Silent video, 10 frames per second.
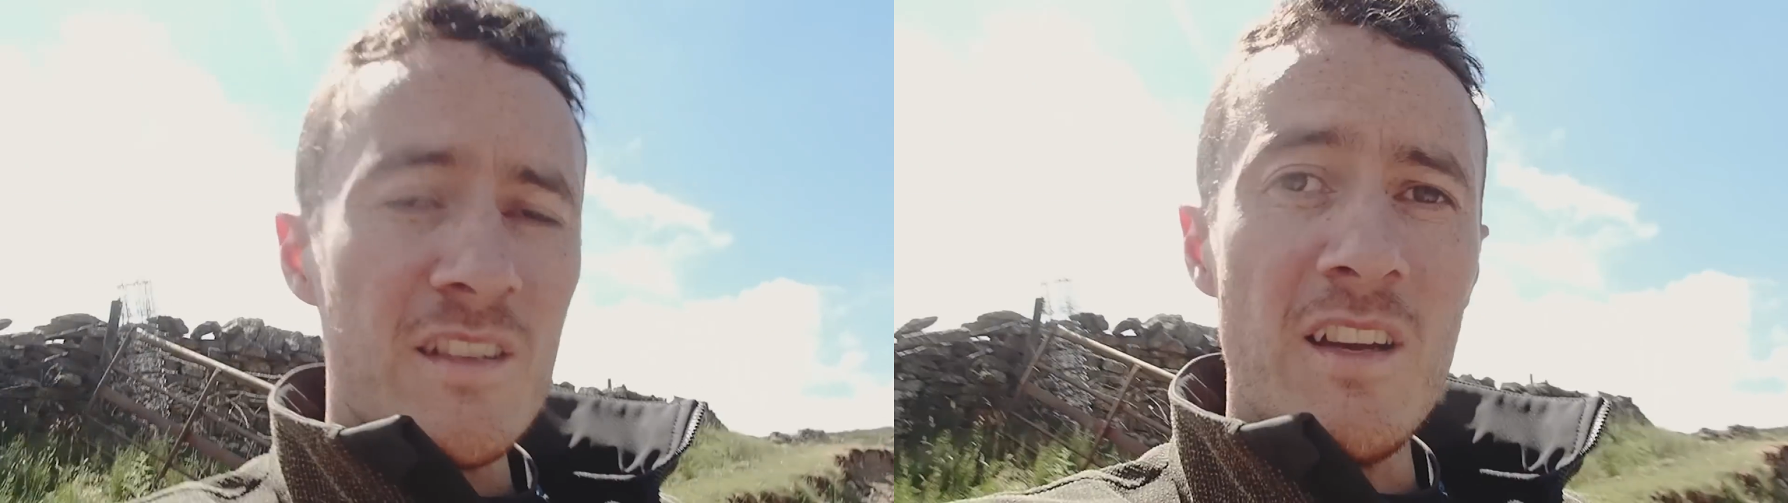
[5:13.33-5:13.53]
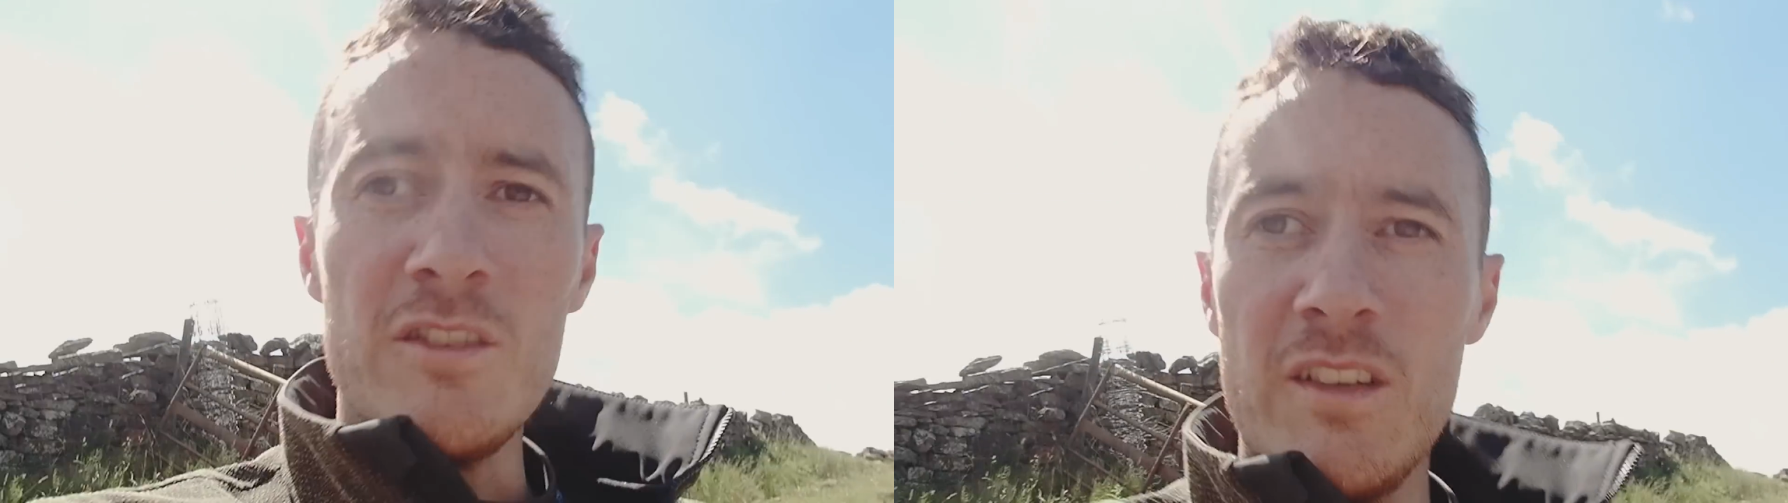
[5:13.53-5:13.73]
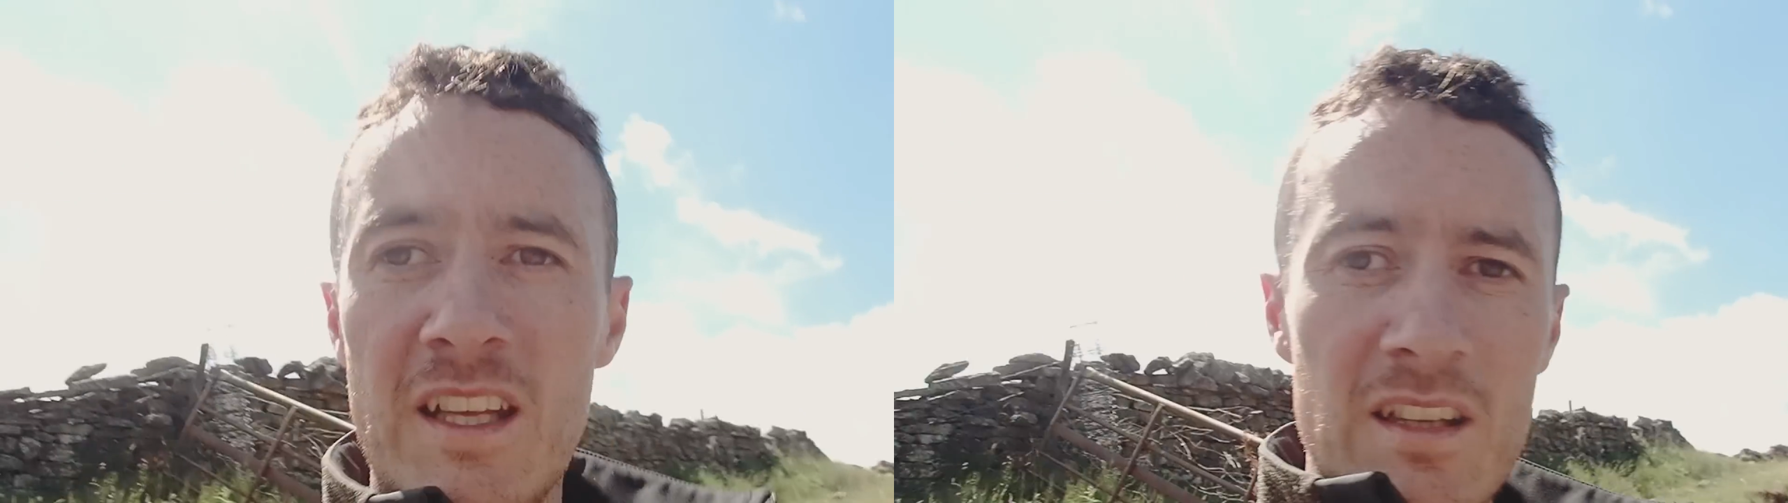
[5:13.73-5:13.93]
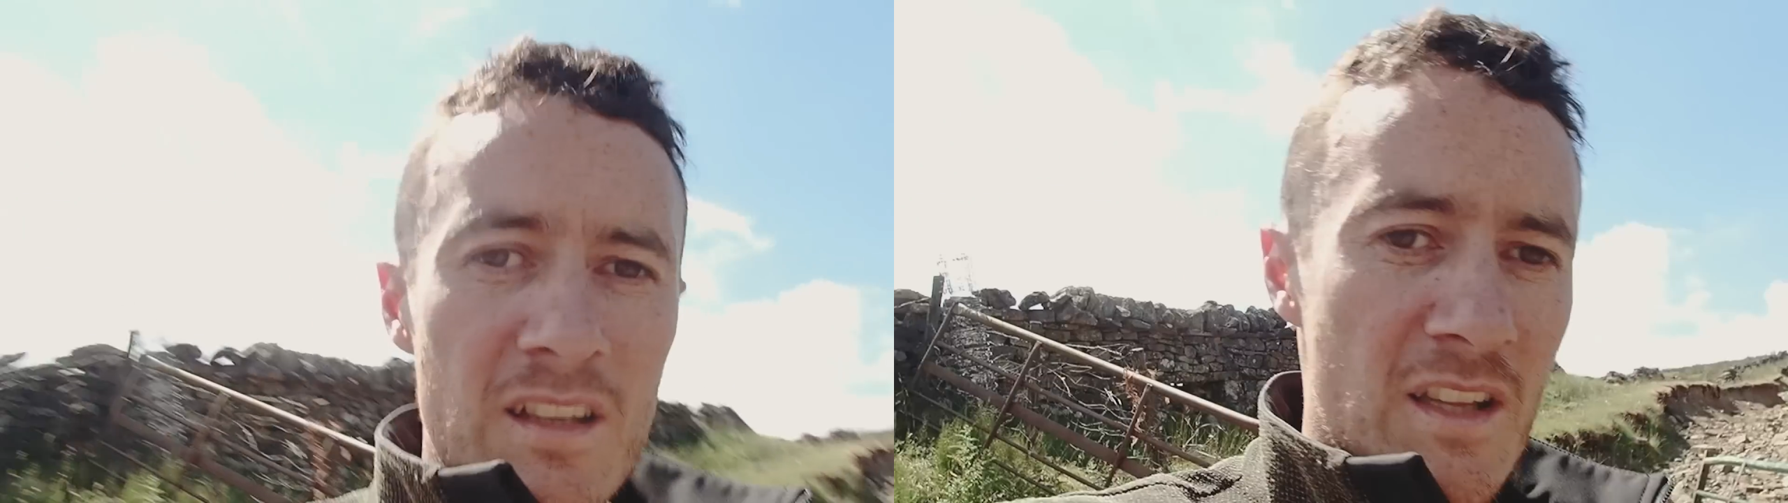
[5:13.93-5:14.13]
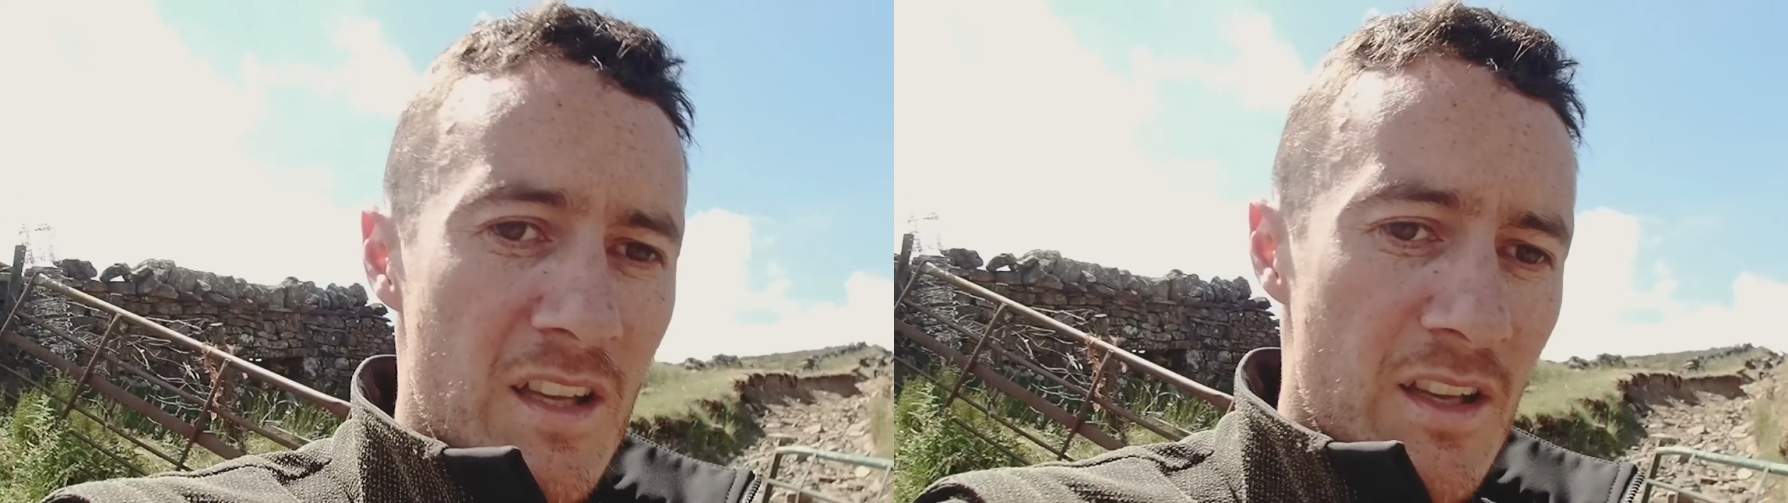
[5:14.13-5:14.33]
tyres on
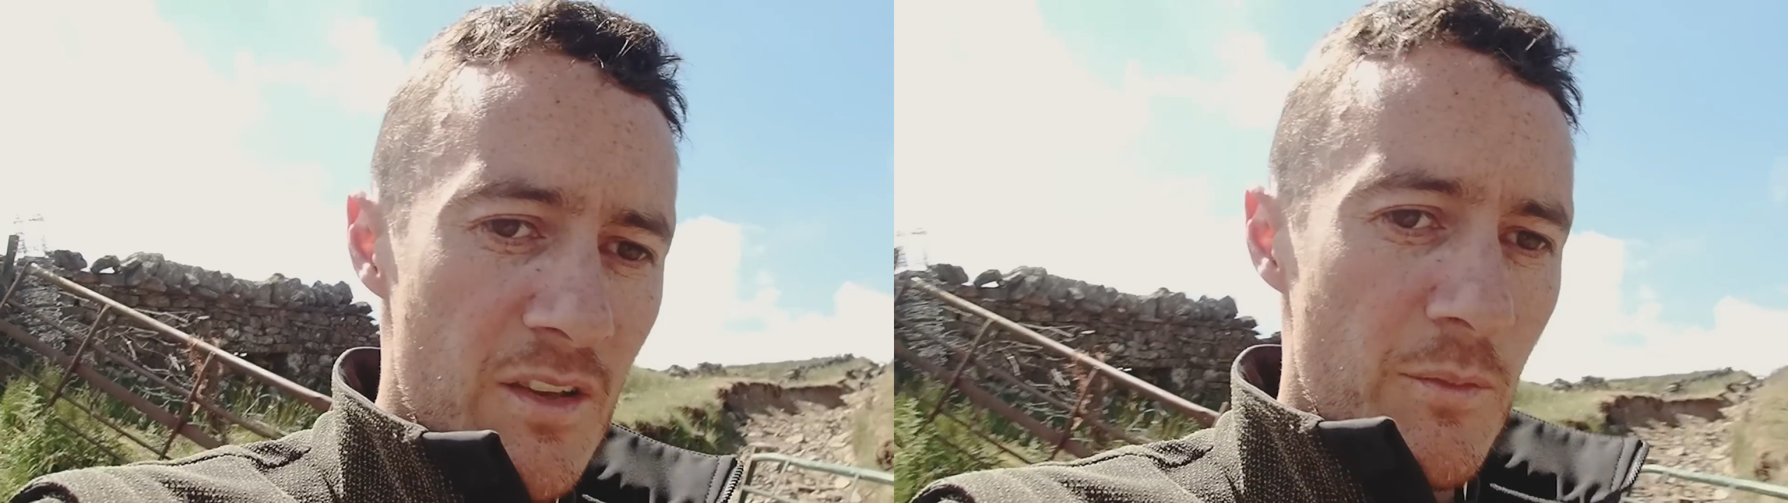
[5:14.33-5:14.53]
either.